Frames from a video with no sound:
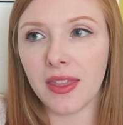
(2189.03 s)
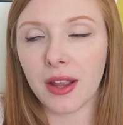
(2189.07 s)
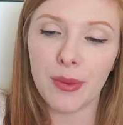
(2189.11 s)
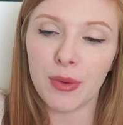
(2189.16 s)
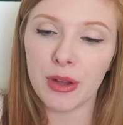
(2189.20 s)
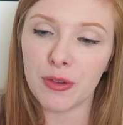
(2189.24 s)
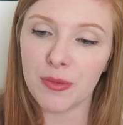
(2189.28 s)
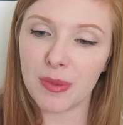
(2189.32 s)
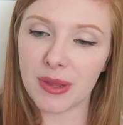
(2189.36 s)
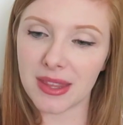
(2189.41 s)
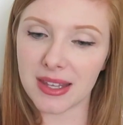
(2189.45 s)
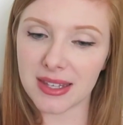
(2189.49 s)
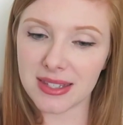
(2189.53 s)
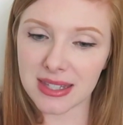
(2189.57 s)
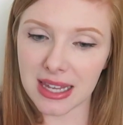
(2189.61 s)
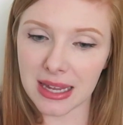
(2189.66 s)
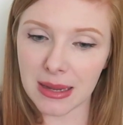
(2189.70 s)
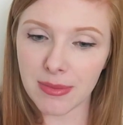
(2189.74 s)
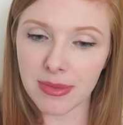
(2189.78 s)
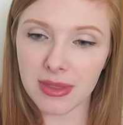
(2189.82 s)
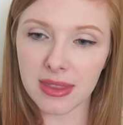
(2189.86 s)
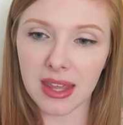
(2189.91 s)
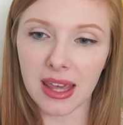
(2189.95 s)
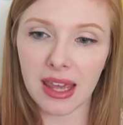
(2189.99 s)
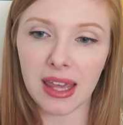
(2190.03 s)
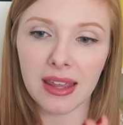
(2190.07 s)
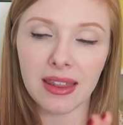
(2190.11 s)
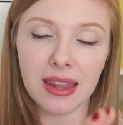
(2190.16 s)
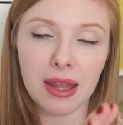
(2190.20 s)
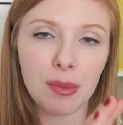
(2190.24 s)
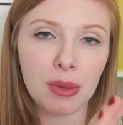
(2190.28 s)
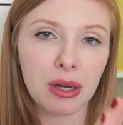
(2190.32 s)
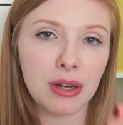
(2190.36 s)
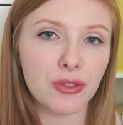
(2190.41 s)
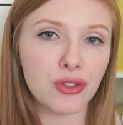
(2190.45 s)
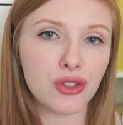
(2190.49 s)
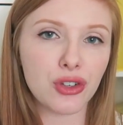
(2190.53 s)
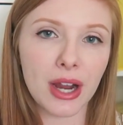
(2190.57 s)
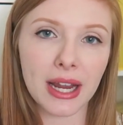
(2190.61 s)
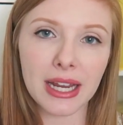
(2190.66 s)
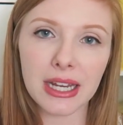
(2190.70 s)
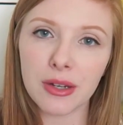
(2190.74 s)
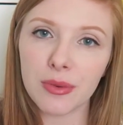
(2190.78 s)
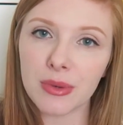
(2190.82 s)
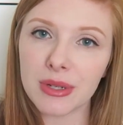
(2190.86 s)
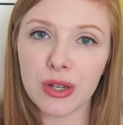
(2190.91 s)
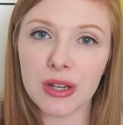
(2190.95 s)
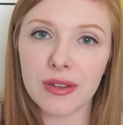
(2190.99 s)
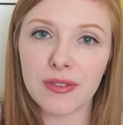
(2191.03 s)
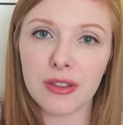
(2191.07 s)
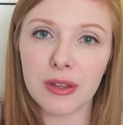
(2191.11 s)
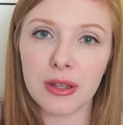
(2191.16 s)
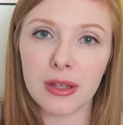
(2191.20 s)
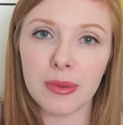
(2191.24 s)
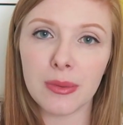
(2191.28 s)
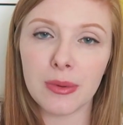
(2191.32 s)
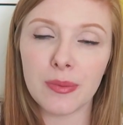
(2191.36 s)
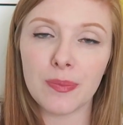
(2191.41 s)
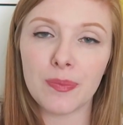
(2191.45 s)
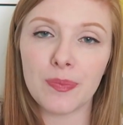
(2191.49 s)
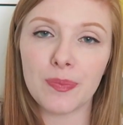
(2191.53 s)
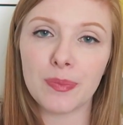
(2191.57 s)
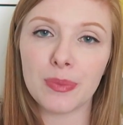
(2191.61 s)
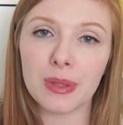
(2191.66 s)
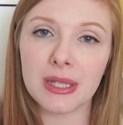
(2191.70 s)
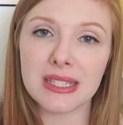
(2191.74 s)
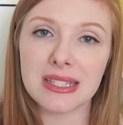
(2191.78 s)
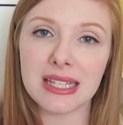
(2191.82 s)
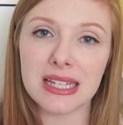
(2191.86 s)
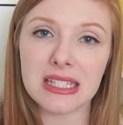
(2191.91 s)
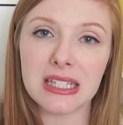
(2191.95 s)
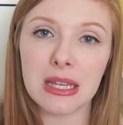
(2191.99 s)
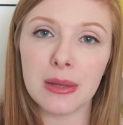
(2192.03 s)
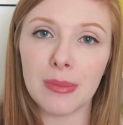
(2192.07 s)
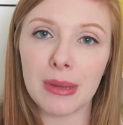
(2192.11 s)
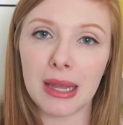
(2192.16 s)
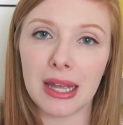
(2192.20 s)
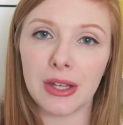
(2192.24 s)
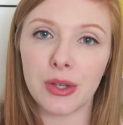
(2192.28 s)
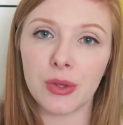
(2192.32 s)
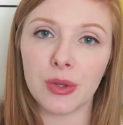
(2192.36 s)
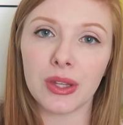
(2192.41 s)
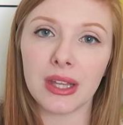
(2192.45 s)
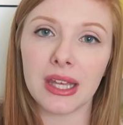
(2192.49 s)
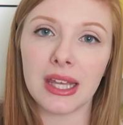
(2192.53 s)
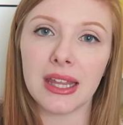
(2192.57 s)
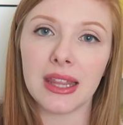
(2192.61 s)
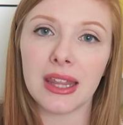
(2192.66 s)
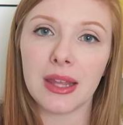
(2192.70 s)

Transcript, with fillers: they would have been the same thing. They would have tried to retrieve the placenta manually.